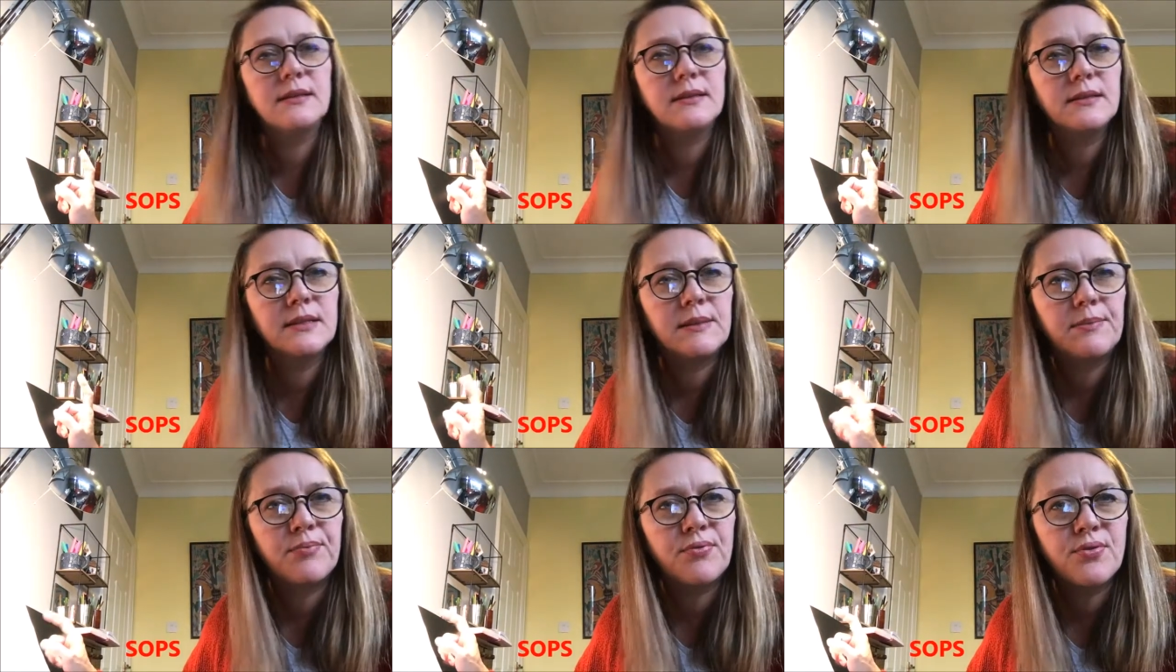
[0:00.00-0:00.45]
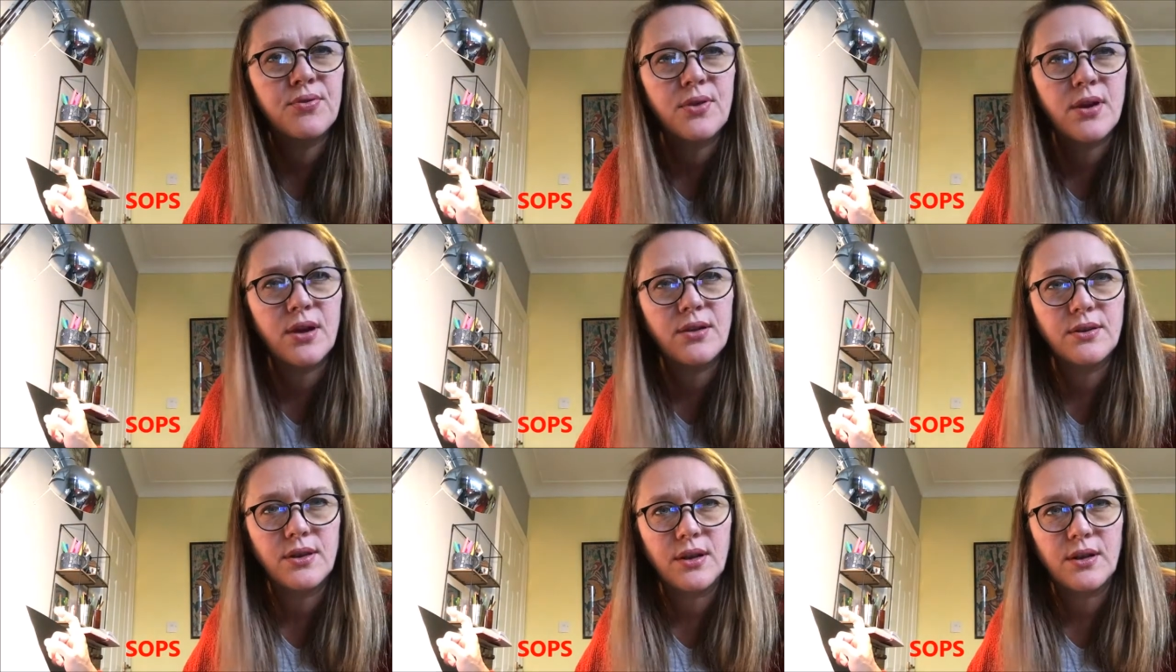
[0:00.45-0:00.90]

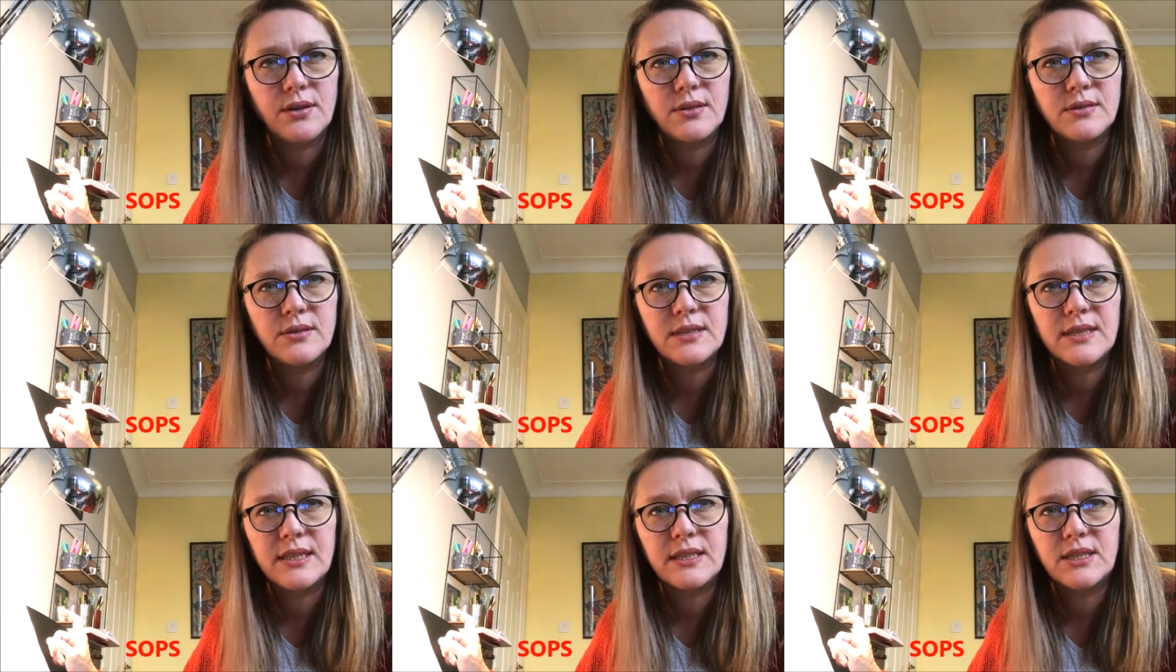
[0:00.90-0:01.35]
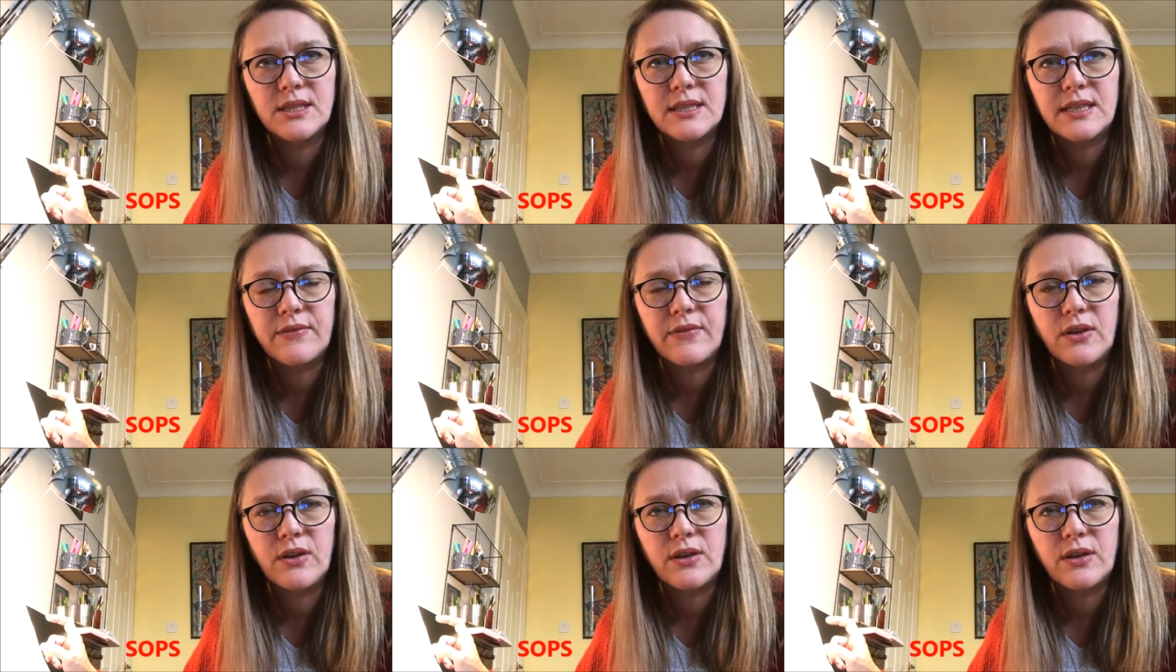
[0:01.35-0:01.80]
sopranos, let's just
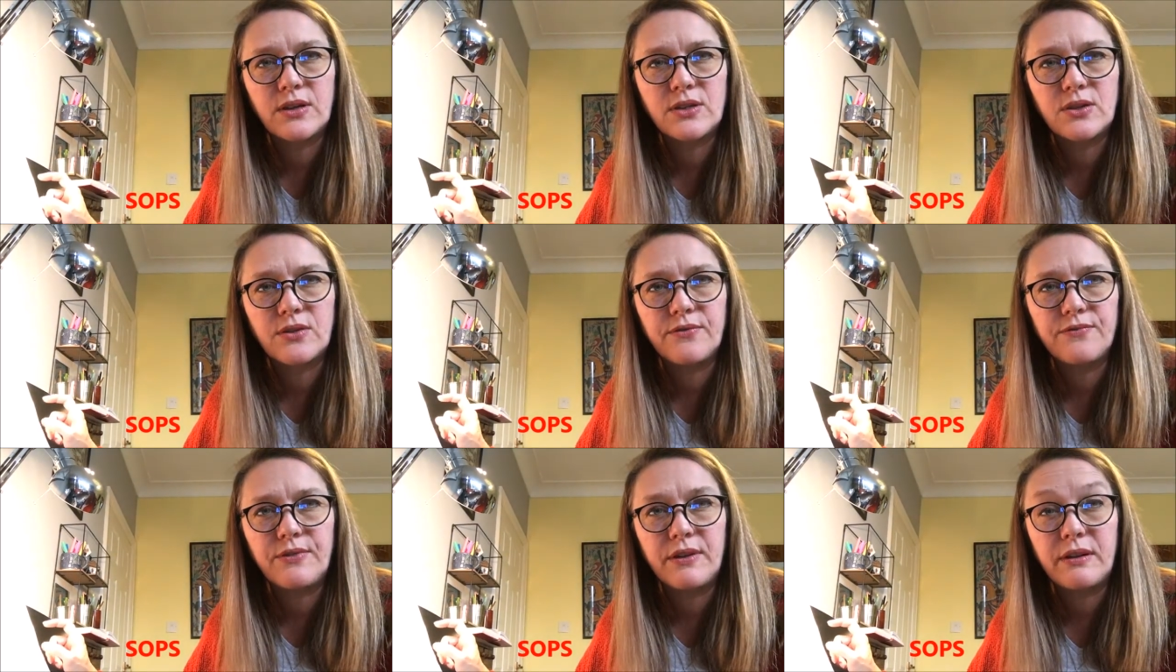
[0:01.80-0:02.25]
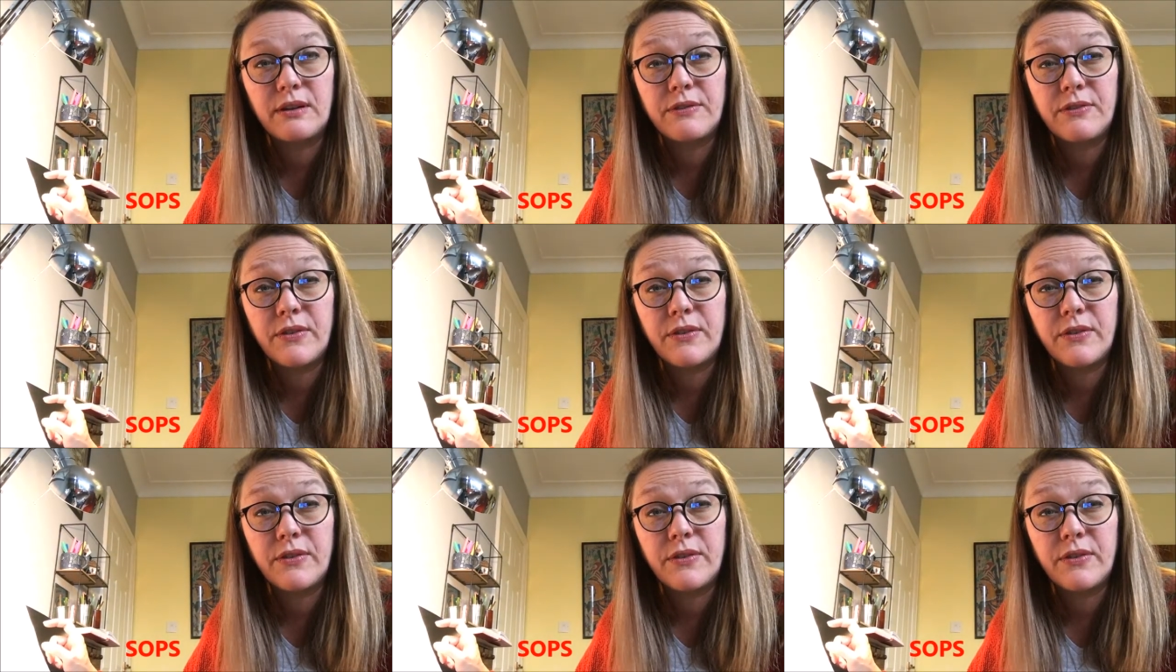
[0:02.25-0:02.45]
have a look at your very,